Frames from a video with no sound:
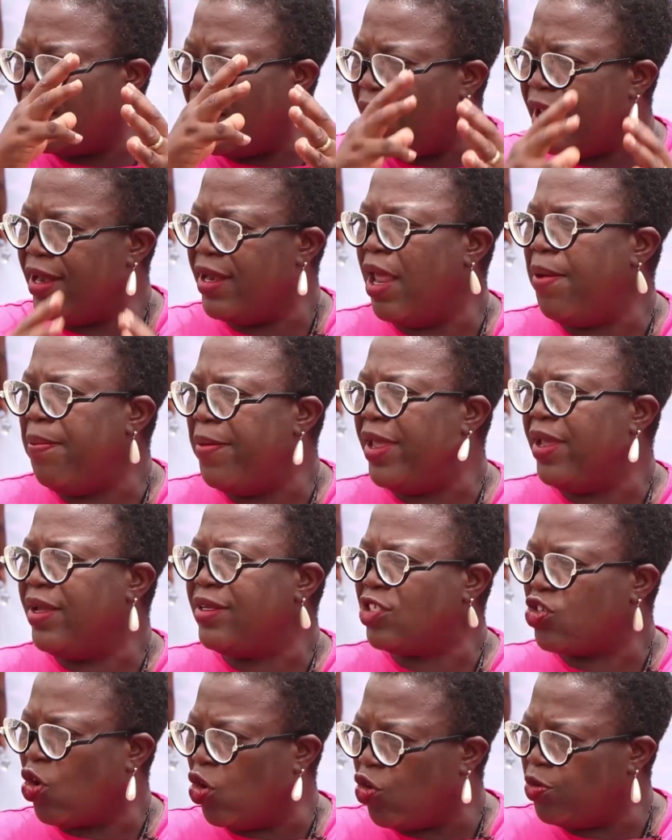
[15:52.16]
endemic.
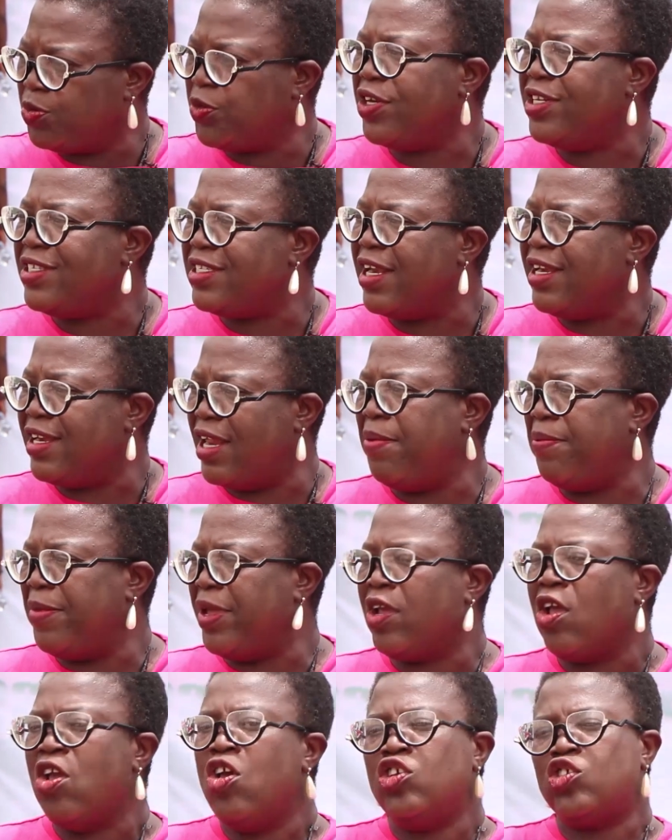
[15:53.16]
Corruption is
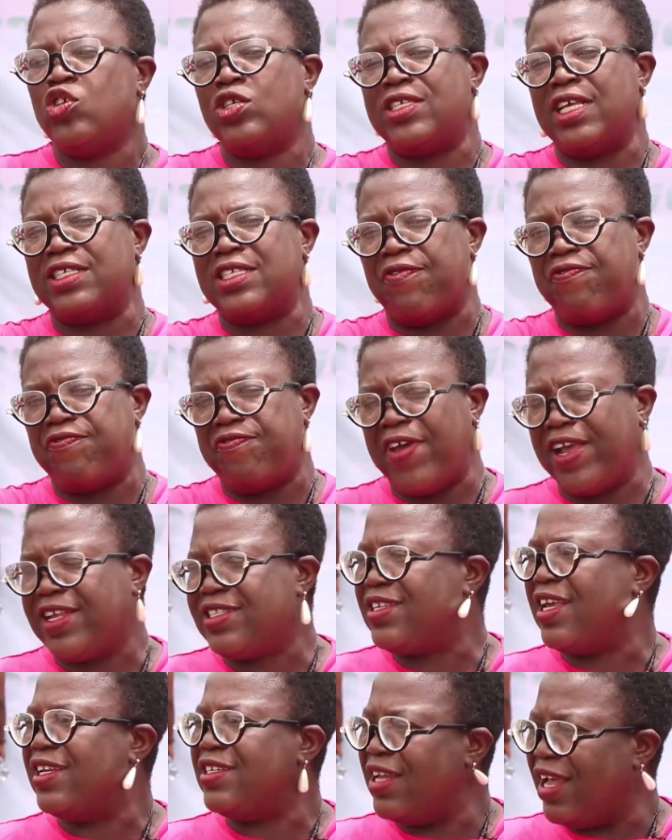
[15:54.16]
endemic, so it has
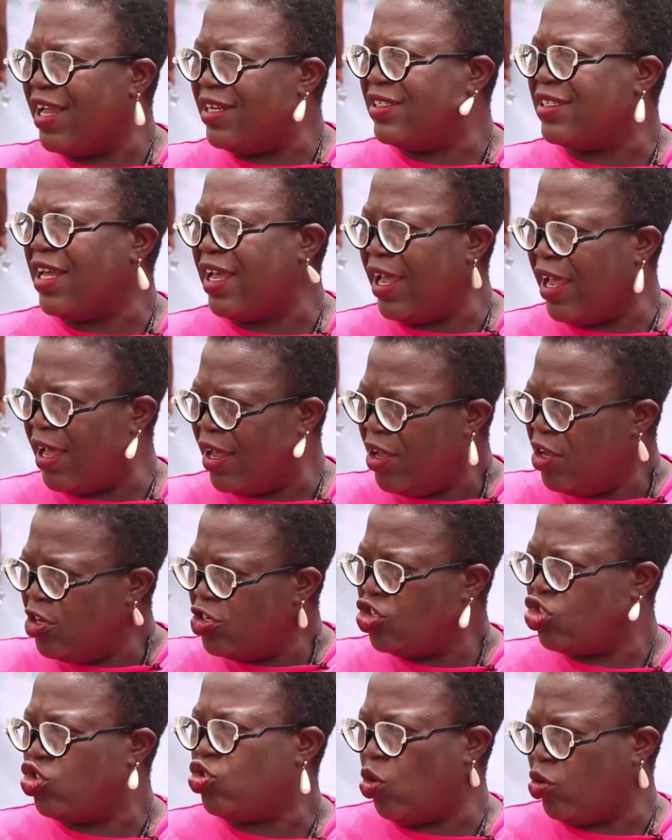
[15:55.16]
affected the entire
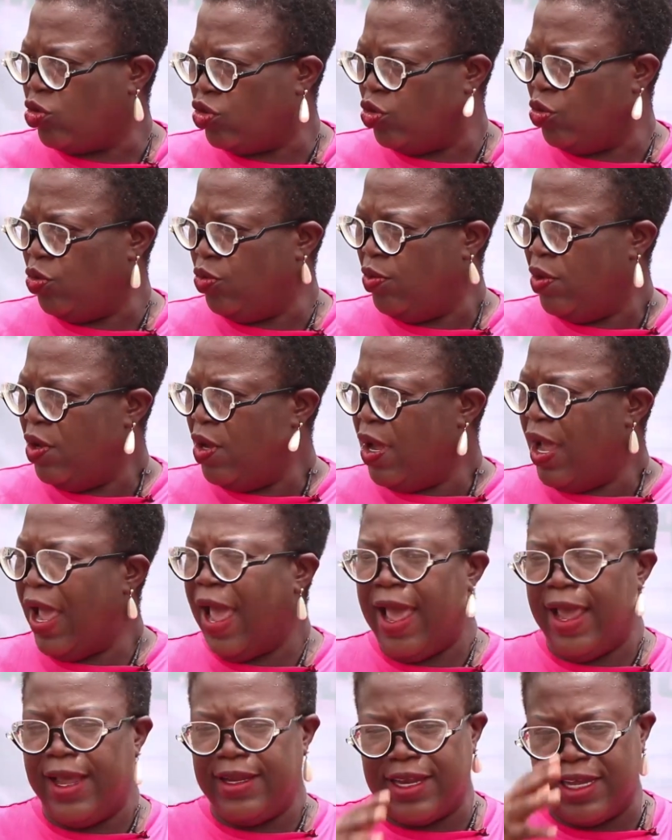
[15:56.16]
structure.
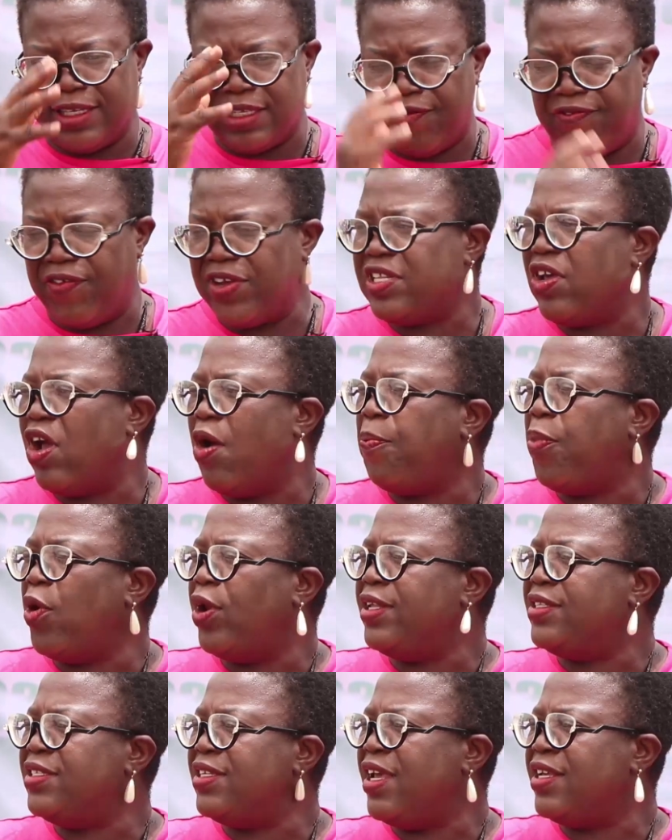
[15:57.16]
It has affected our
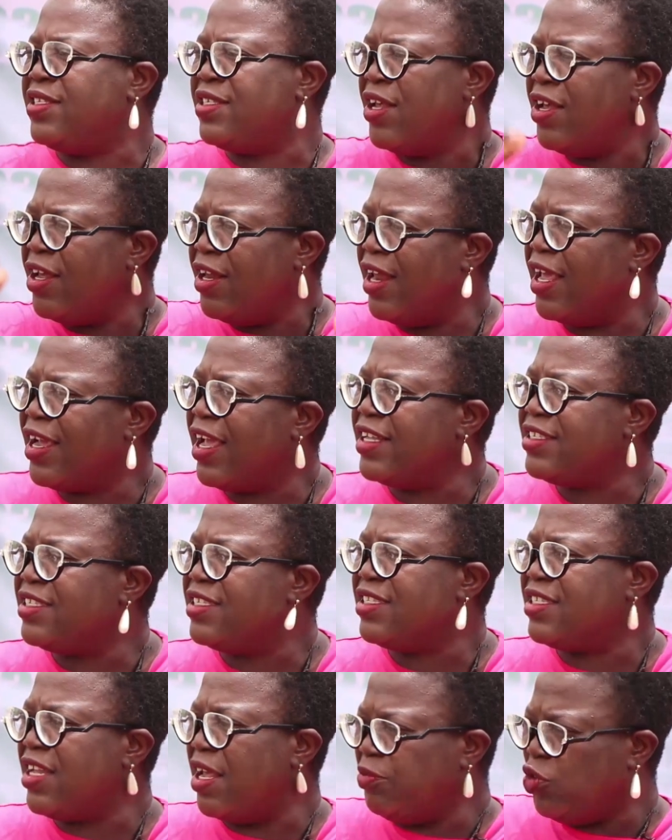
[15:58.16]
politics, legal
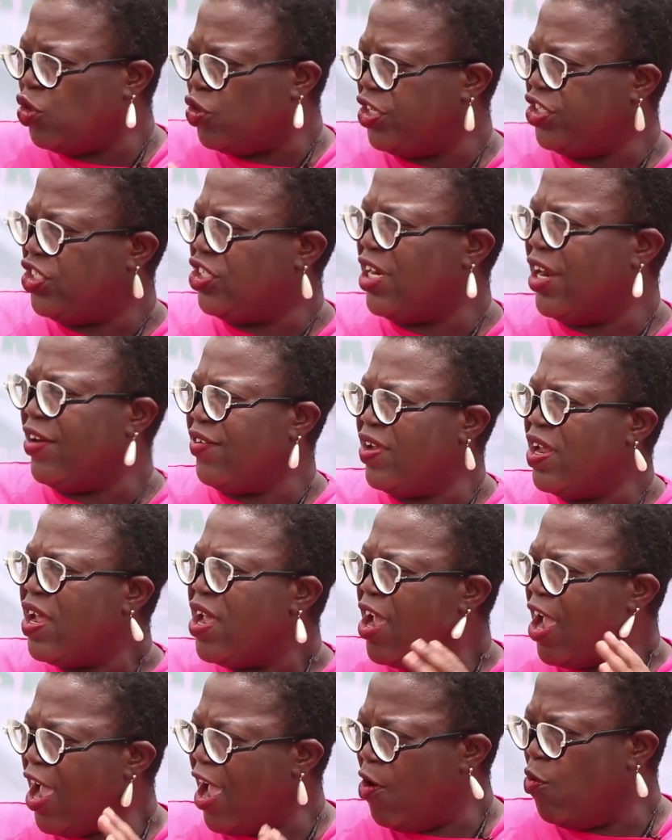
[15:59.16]
system, judiciary,
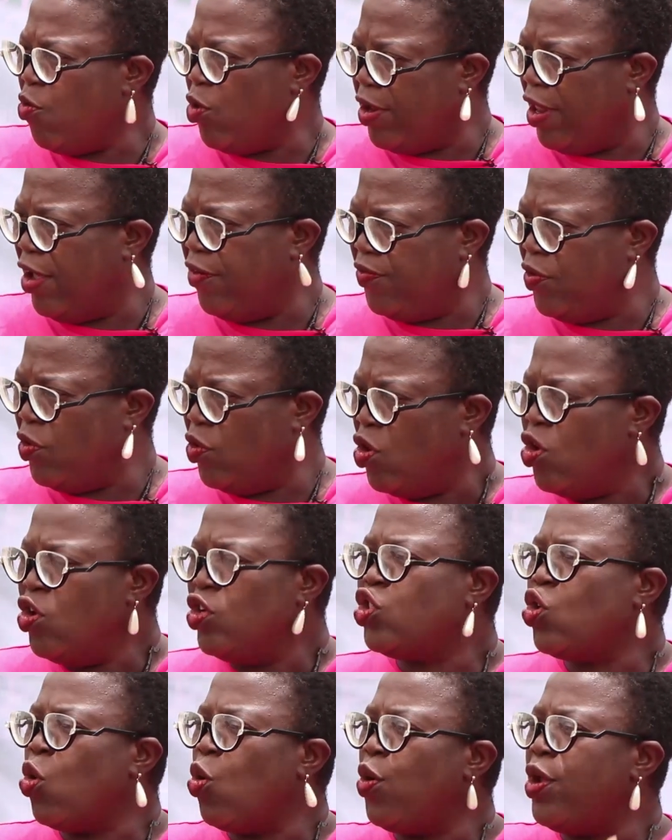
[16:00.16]
and what have you.
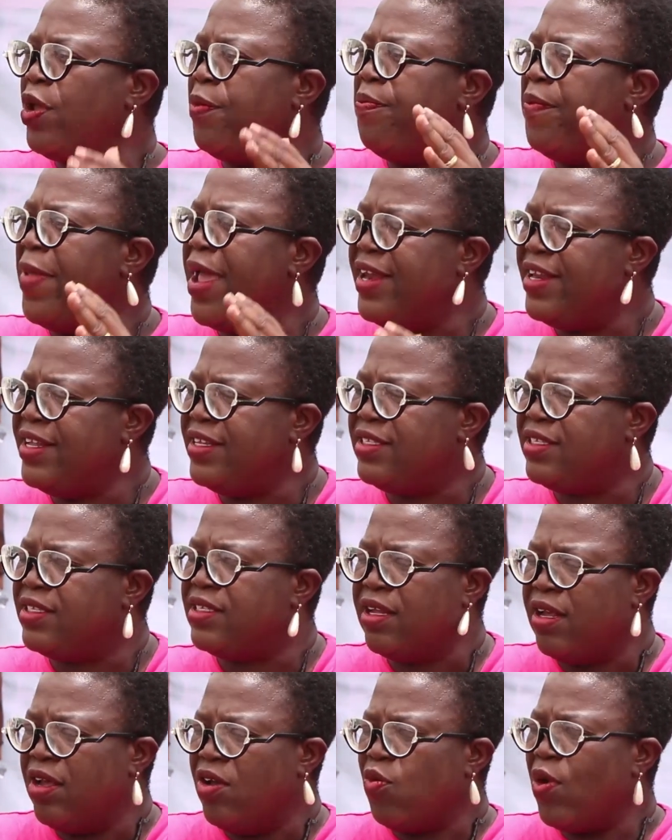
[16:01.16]
So it made it,
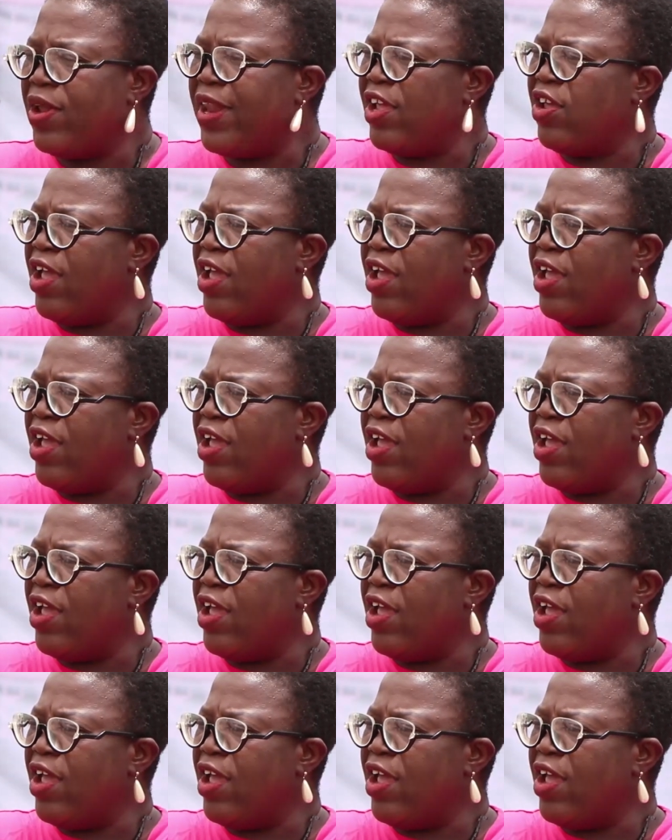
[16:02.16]
whether